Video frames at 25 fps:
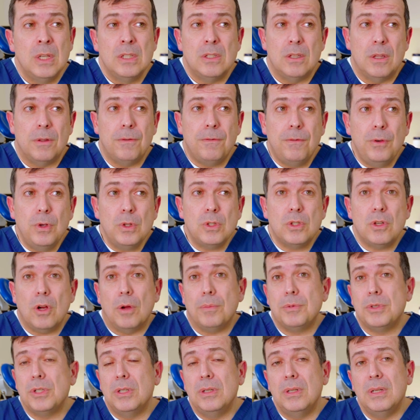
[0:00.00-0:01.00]
So the first
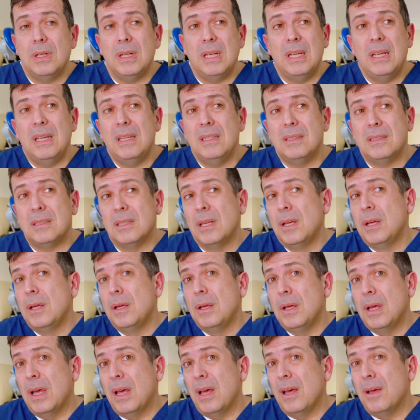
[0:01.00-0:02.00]
option is
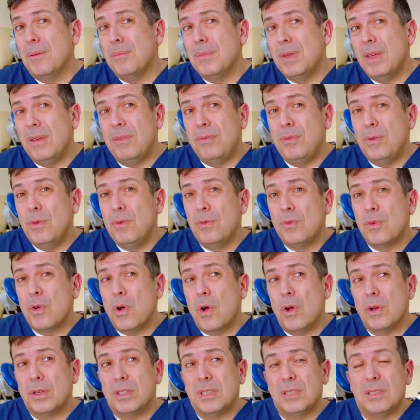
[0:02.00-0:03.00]
if you've
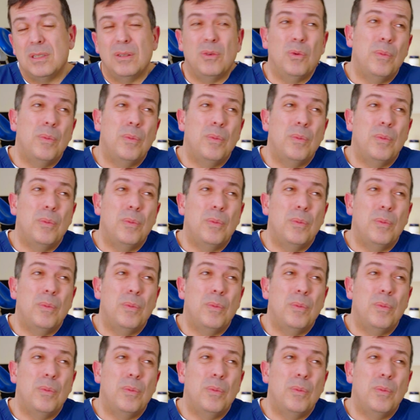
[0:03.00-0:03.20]
got,